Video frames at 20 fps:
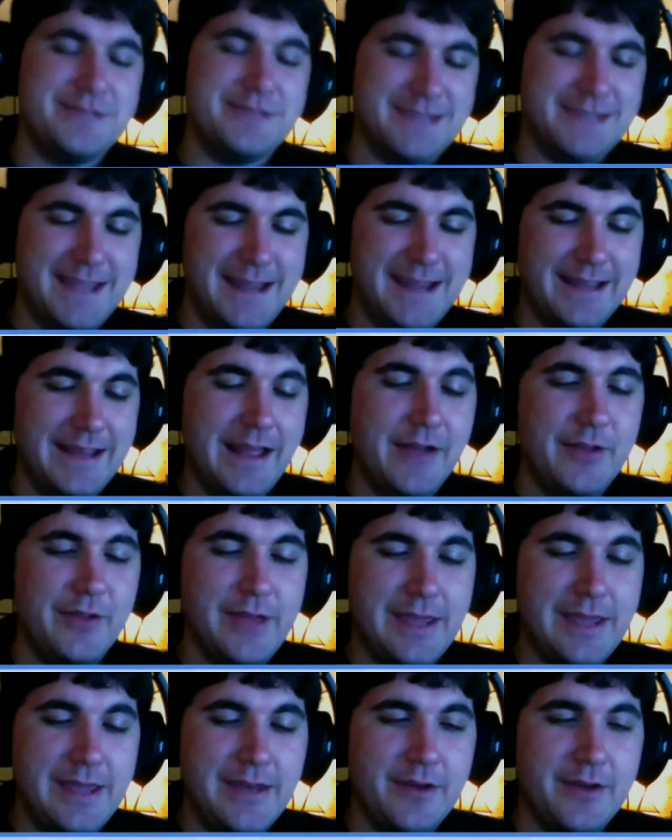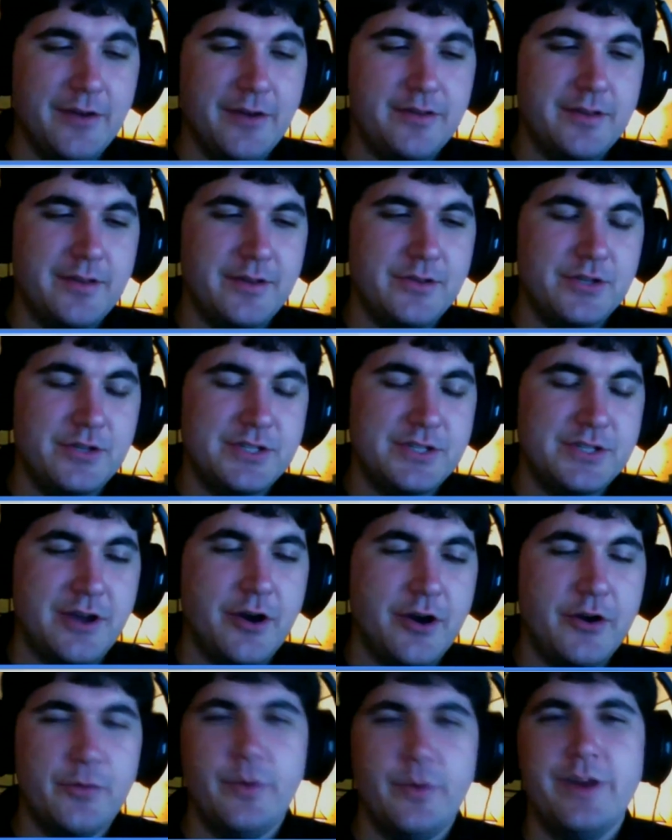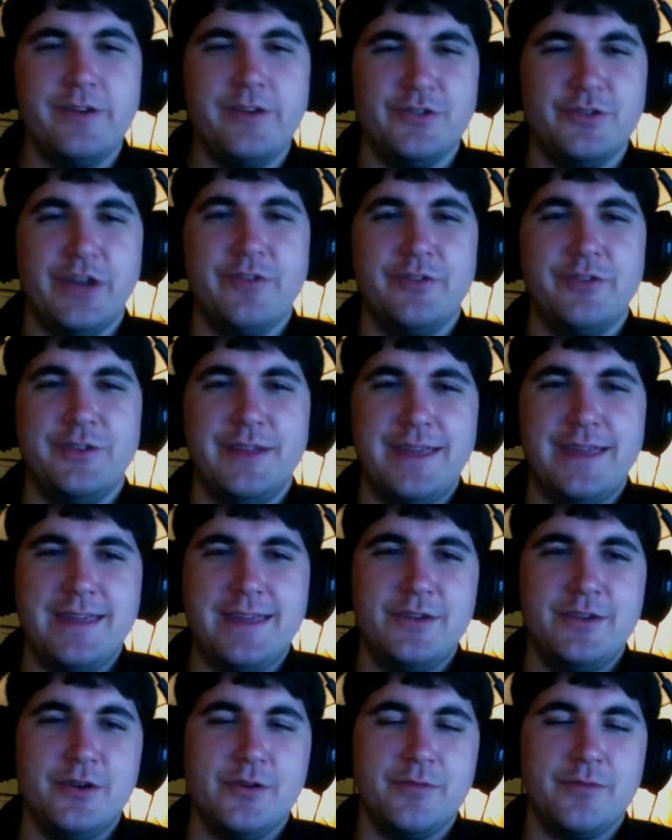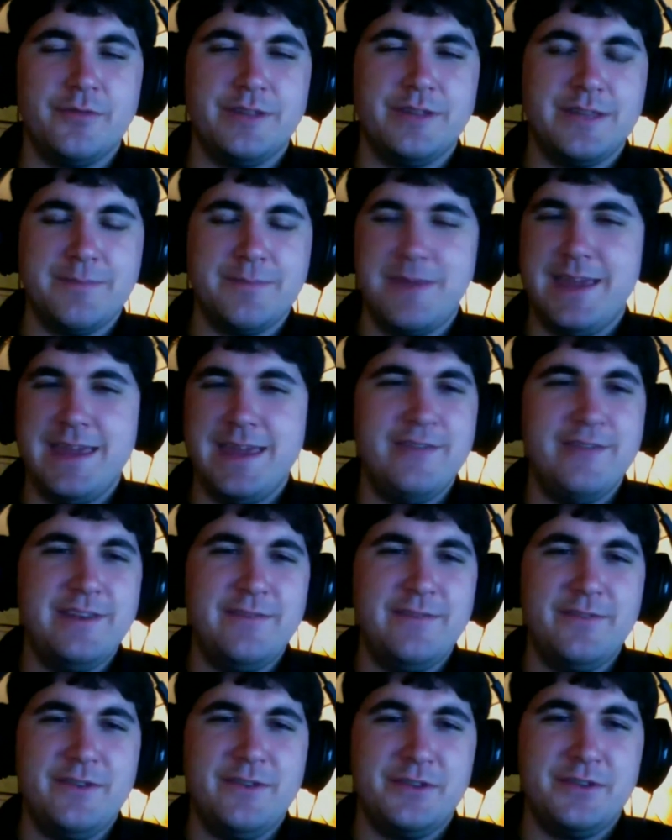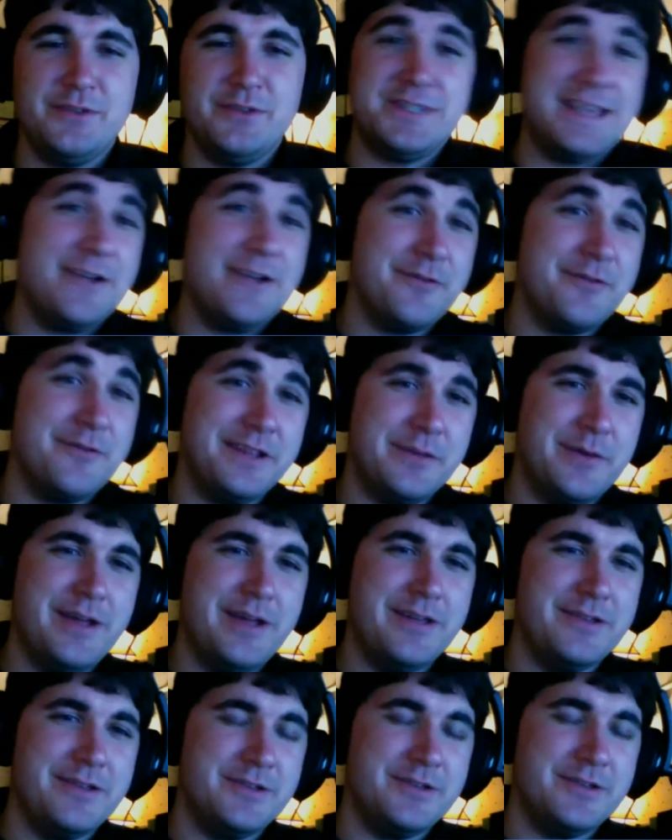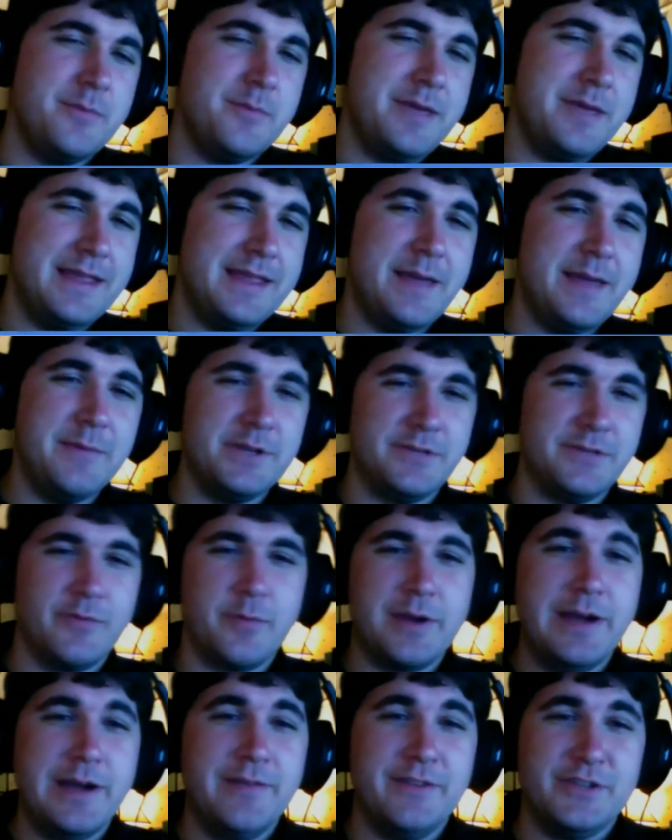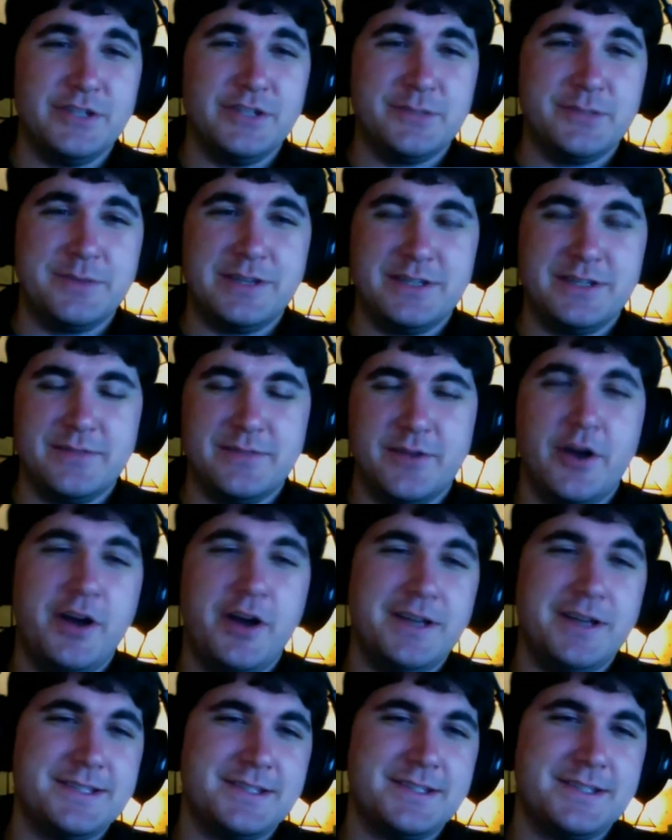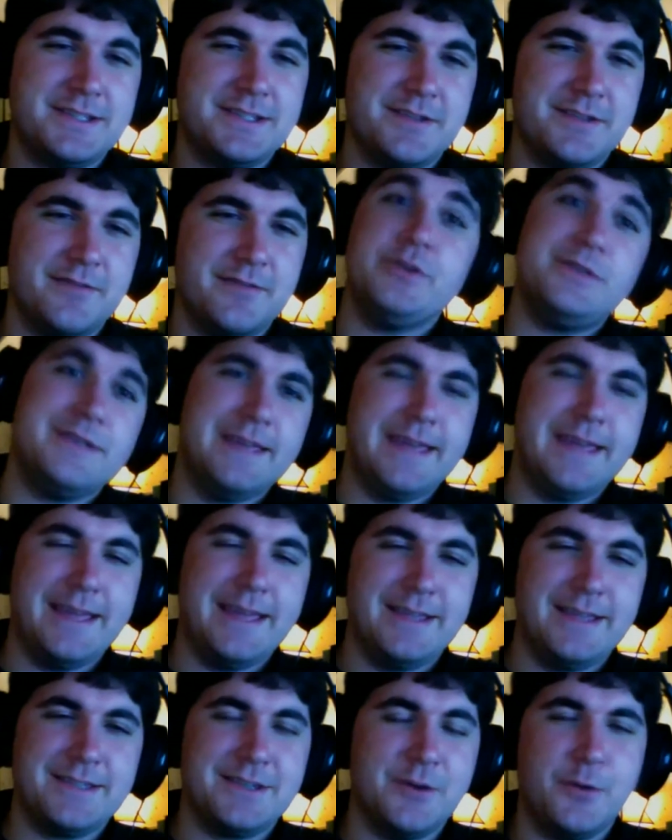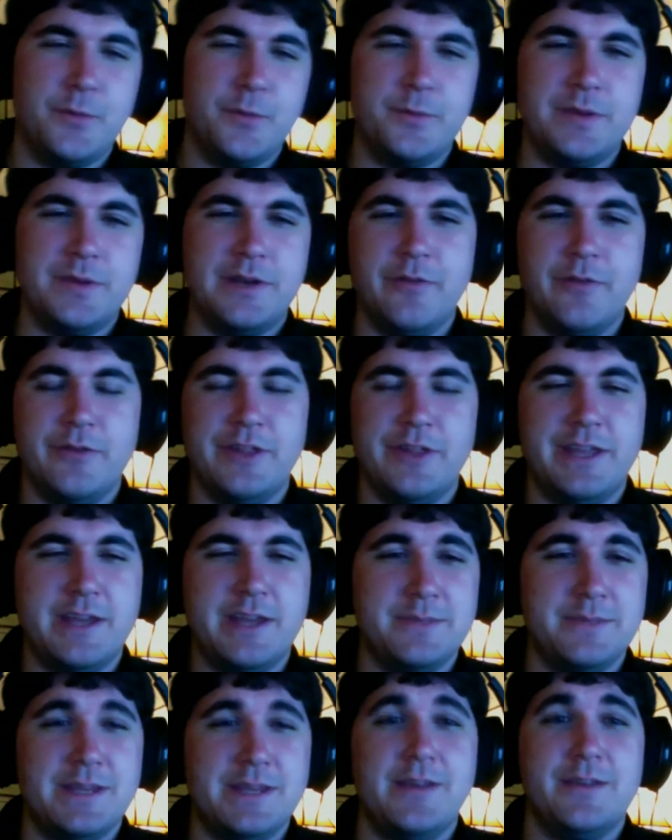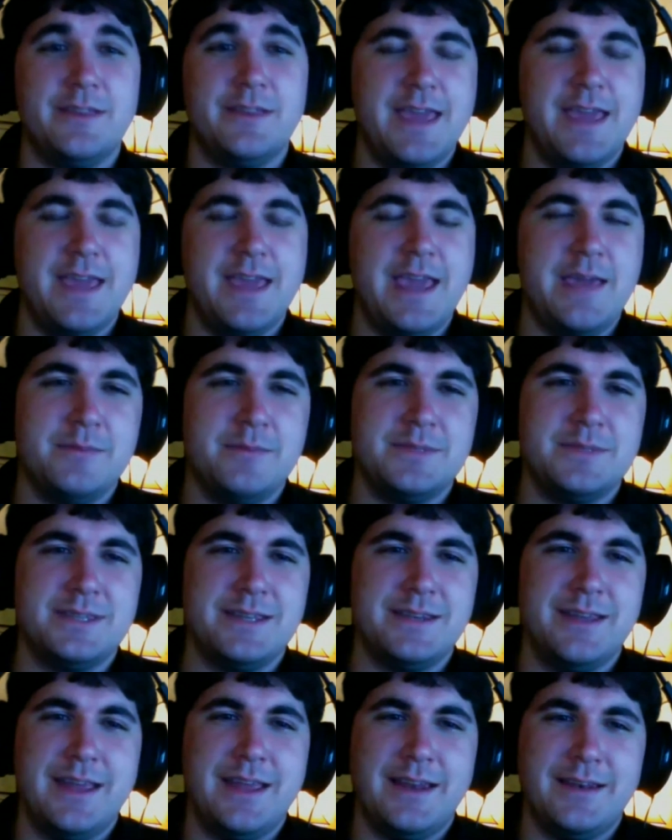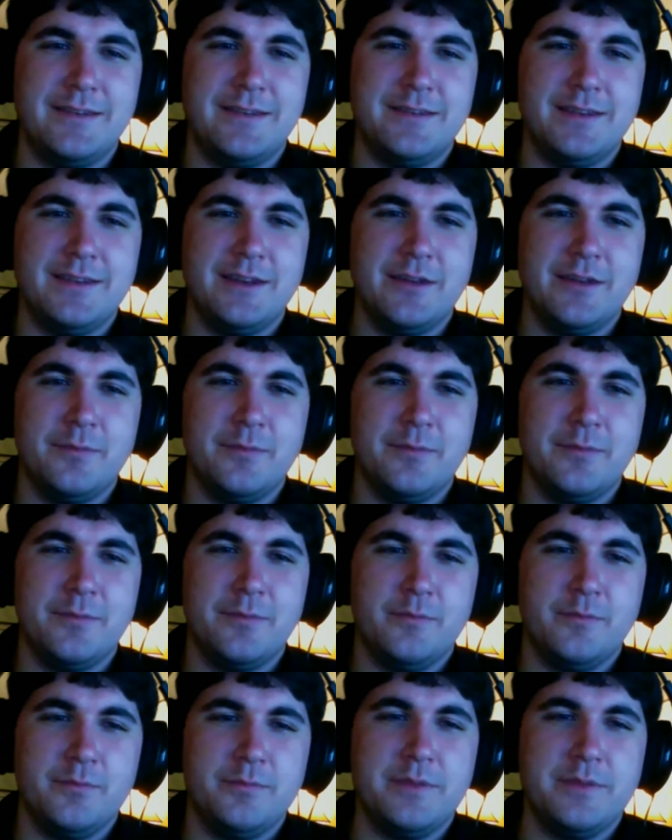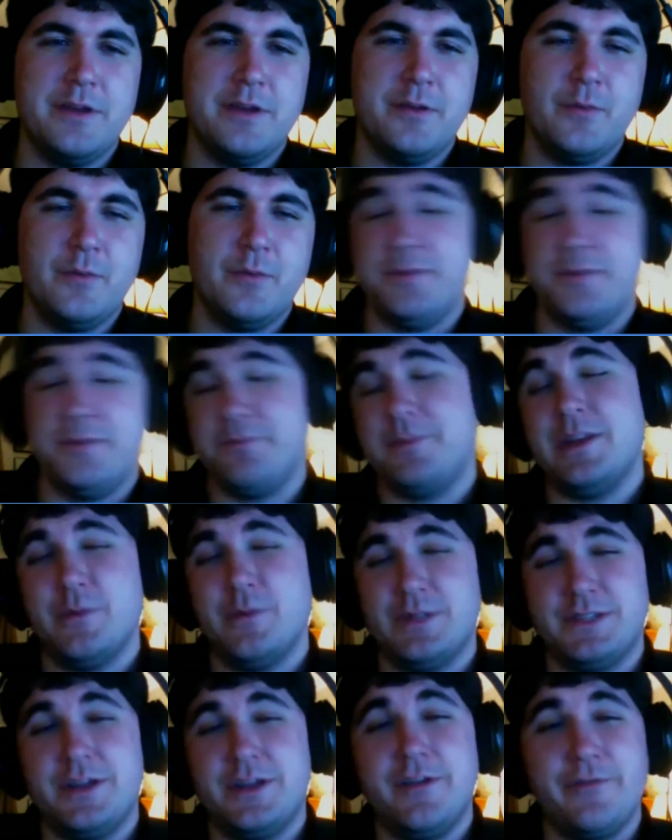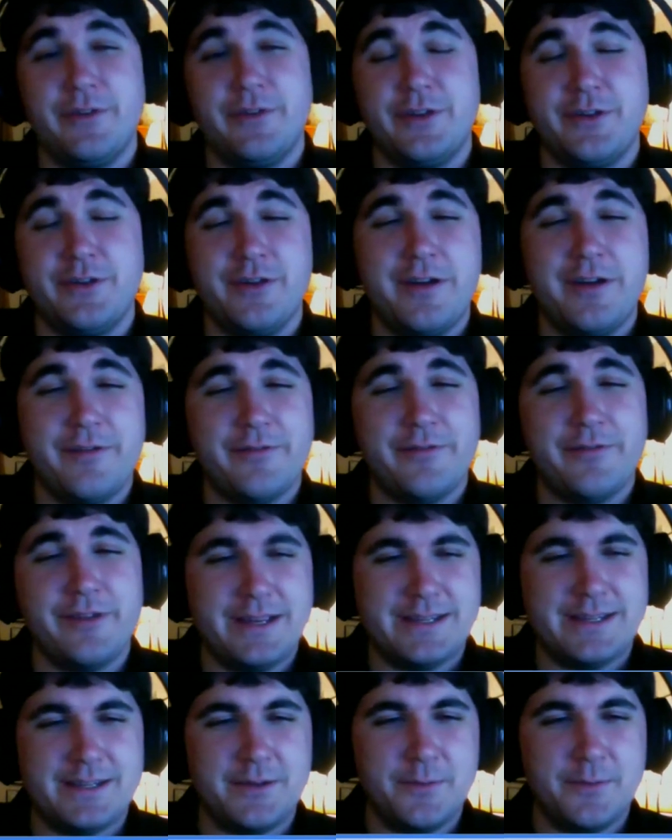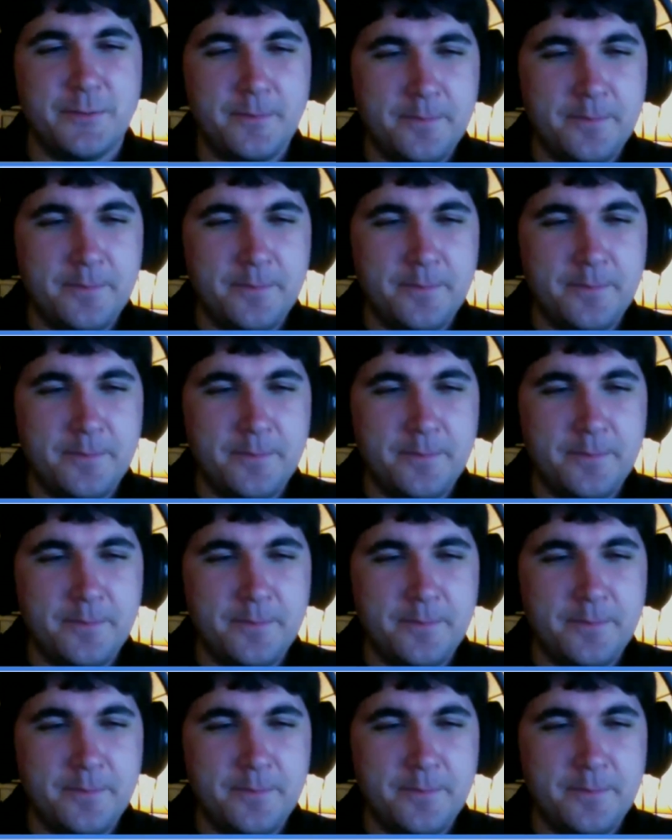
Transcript: saying and how, like, you know, just hardware in general, like, you don't really make, even if you do sell really well, you don't make that much of a profit just because of costs of producing it. So, you know, it really comes down to the games and, and you know, the what, you know, what software you're offering, so.